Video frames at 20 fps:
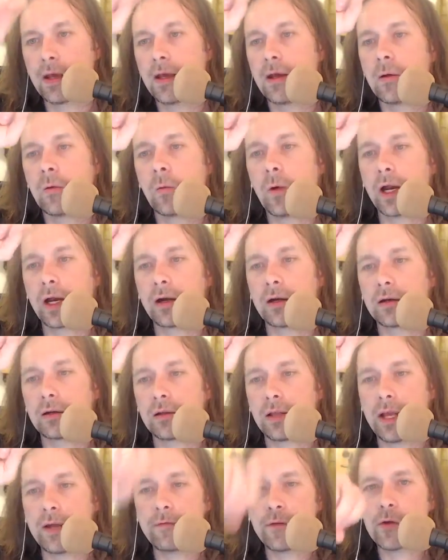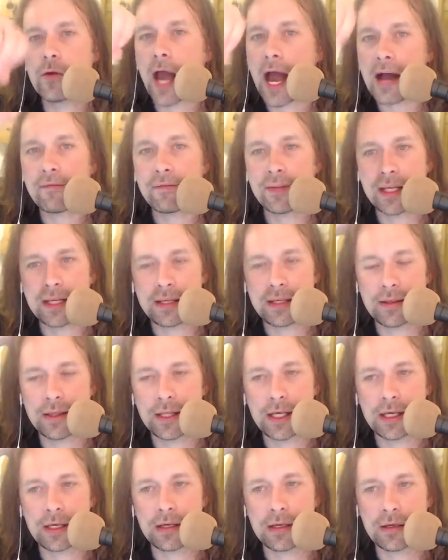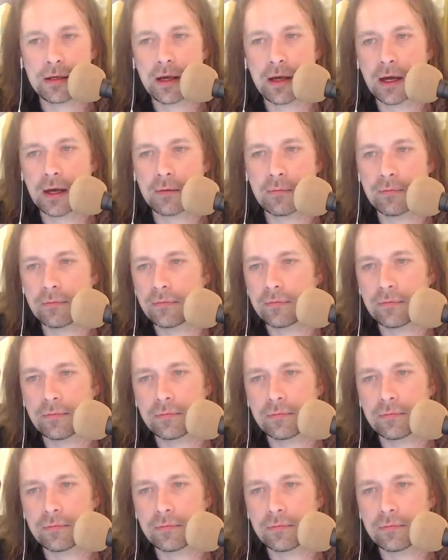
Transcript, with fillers: where if you have the the um,